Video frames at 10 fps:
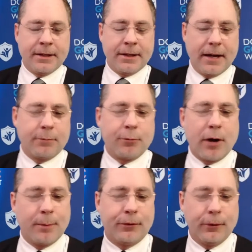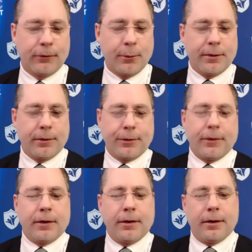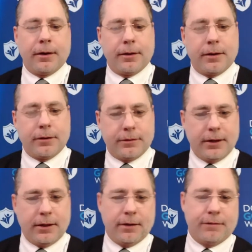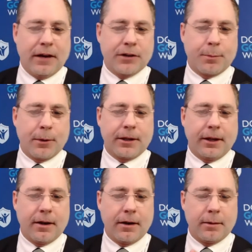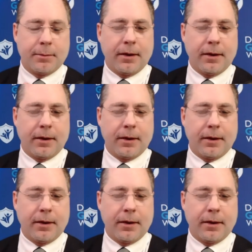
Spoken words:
I'm Rob Souza with the Advisor Marketing Hub,